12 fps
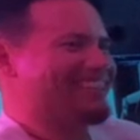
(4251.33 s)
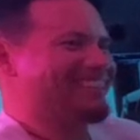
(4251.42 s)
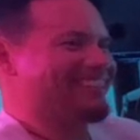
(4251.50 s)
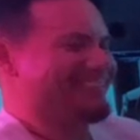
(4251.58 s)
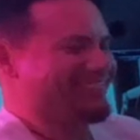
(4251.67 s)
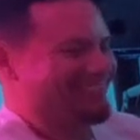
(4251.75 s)

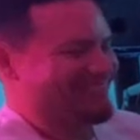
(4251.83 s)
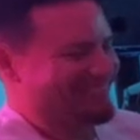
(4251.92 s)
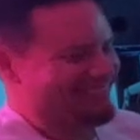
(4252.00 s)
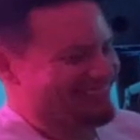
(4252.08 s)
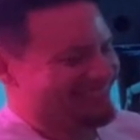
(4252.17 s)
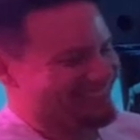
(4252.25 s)
the,
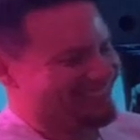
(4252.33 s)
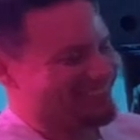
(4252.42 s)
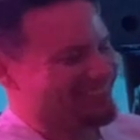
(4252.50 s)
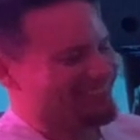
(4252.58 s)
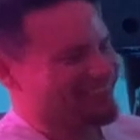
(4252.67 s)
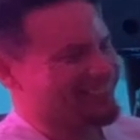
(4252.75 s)
uh,
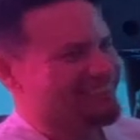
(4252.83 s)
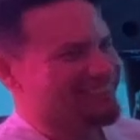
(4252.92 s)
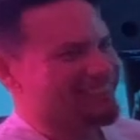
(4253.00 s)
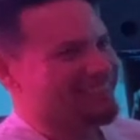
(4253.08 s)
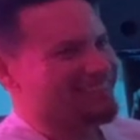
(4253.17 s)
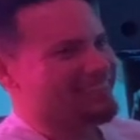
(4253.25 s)
they
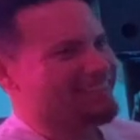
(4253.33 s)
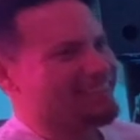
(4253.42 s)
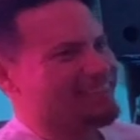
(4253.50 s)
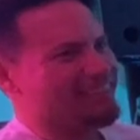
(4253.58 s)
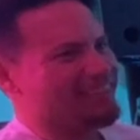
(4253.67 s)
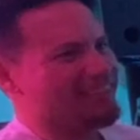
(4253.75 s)
have like an
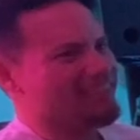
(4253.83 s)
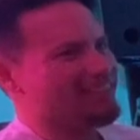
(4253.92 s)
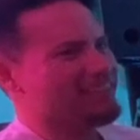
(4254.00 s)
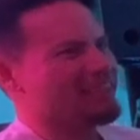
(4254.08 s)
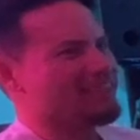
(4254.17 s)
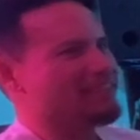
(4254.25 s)

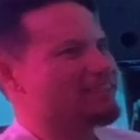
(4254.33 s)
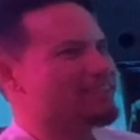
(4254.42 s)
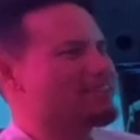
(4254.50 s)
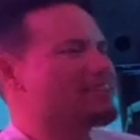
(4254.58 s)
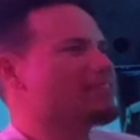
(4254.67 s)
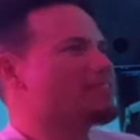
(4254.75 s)
SUV, which
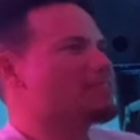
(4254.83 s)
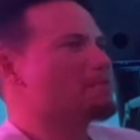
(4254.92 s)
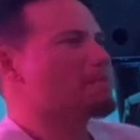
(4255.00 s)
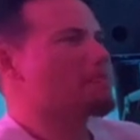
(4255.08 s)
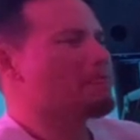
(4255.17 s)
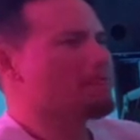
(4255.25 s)
oh, is
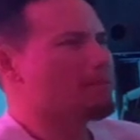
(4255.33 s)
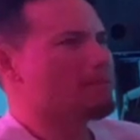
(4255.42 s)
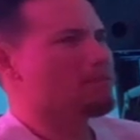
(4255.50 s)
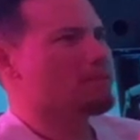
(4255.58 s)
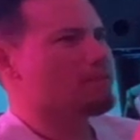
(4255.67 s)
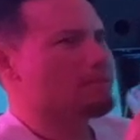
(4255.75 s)
uh,
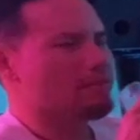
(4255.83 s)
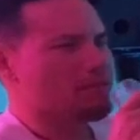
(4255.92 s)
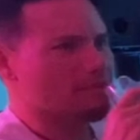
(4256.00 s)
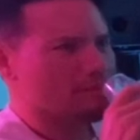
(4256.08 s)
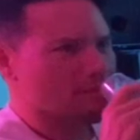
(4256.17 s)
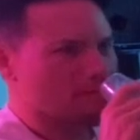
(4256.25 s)
um,
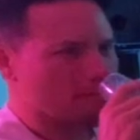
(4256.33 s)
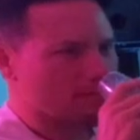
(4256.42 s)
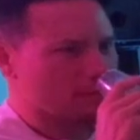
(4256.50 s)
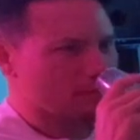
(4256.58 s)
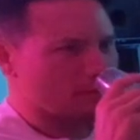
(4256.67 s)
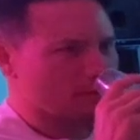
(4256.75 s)
crazy. It
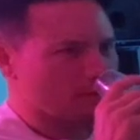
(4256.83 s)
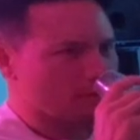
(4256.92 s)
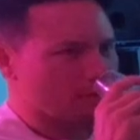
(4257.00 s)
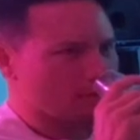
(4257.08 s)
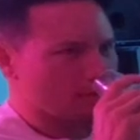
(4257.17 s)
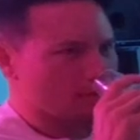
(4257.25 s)
starts oh, with a oh, C.